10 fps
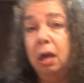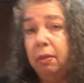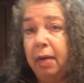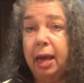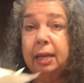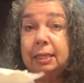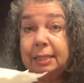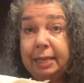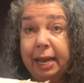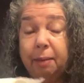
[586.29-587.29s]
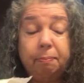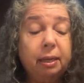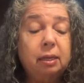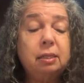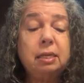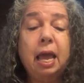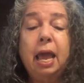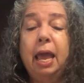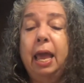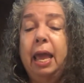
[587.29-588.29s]
that is dampened,
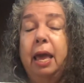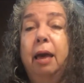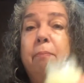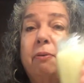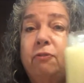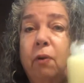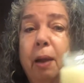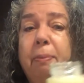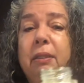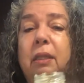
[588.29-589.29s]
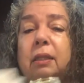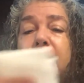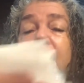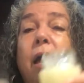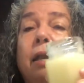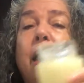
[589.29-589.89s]
and before I put the lid on,